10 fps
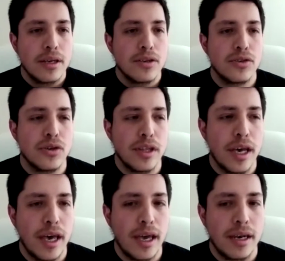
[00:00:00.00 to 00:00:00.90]
So
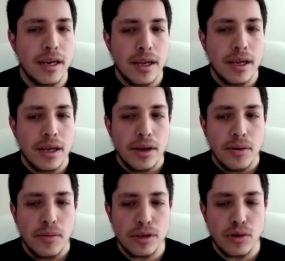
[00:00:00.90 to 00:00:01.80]
then
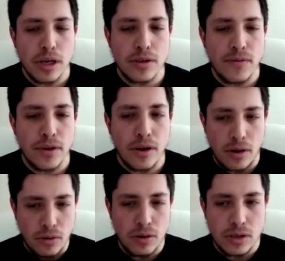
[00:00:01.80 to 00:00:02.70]
we're trying to figure out
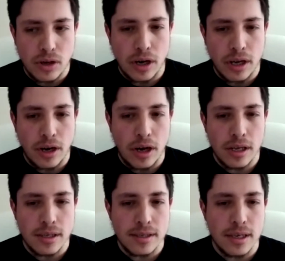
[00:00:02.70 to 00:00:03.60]
who his target
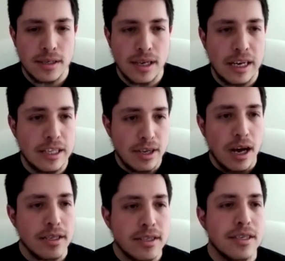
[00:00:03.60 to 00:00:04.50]
audience is, and it's
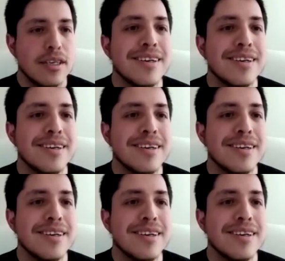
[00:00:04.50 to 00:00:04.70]
us.